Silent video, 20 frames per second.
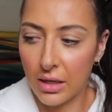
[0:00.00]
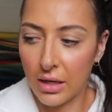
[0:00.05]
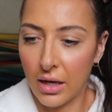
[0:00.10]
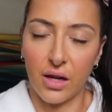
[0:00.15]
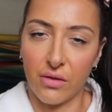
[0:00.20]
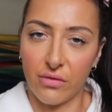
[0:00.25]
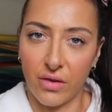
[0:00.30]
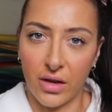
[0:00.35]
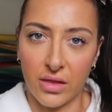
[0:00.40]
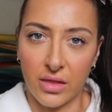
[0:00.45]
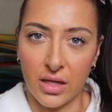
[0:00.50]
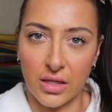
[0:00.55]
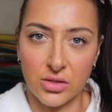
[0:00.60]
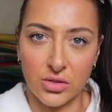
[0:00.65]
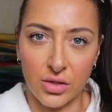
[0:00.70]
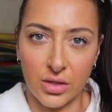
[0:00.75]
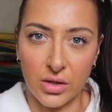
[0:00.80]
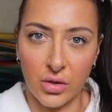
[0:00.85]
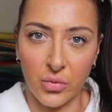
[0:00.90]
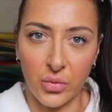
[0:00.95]
I find that
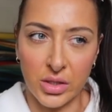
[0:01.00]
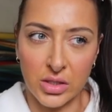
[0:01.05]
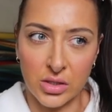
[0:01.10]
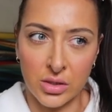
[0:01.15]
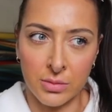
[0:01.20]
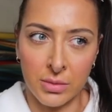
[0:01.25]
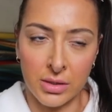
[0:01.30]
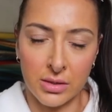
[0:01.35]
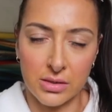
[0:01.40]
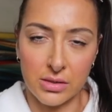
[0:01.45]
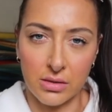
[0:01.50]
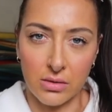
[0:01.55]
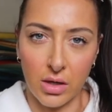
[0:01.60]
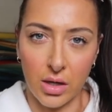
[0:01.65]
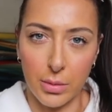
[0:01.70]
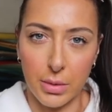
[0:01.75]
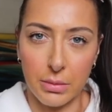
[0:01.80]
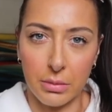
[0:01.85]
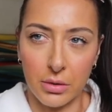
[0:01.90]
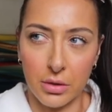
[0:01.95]
during the winter months, a
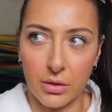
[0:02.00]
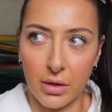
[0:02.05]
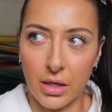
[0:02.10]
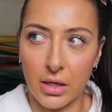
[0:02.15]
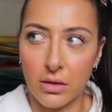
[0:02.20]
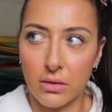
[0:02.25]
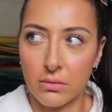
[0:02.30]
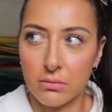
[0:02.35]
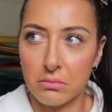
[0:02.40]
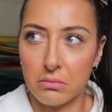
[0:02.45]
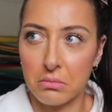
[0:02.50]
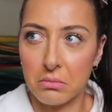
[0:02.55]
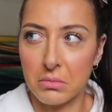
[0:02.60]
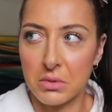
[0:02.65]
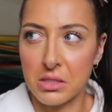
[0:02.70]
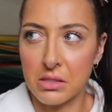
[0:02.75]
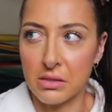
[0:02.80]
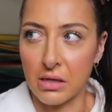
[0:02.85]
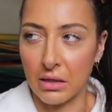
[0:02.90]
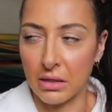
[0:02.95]
lot of people are like
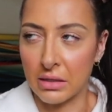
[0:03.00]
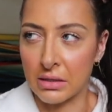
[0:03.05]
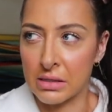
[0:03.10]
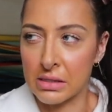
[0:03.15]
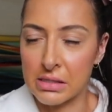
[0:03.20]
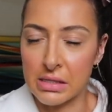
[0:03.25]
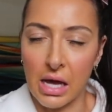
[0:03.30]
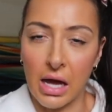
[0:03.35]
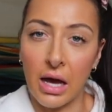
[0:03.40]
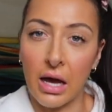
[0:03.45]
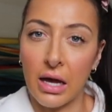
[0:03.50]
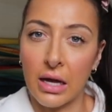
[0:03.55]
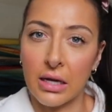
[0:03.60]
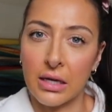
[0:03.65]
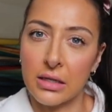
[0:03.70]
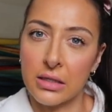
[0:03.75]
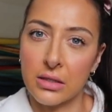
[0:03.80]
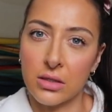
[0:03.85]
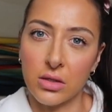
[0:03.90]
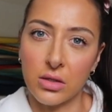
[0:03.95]
stuck
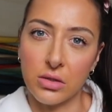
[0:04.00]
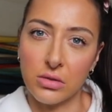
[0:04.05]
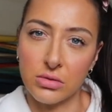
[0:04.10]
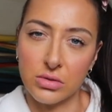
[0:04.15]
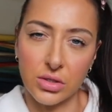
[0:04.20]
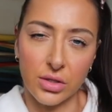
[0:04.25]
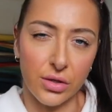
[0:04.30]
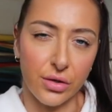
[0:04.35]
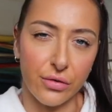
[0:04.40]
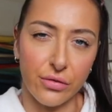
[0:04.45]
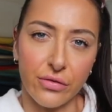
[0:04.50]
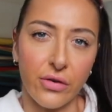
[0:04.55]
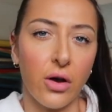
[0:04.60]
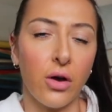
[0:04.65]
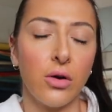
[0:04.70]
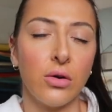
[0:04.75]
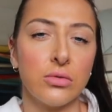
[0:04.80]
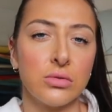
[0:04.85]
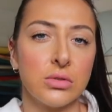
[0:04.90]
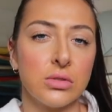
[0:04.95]
inside, glued to their
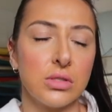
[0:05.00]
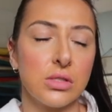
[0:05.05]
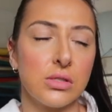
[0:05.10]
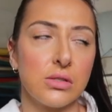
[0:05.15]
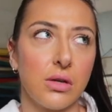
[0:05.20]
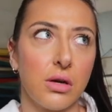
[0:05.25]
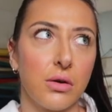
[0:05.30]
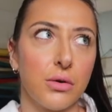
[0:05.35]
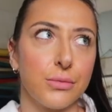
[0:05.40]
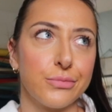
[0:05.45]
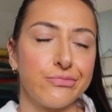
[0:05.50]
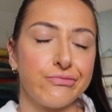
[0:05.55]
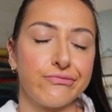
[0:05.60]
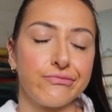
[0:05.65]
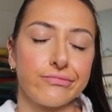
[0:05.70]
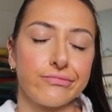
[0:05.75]
phones. So,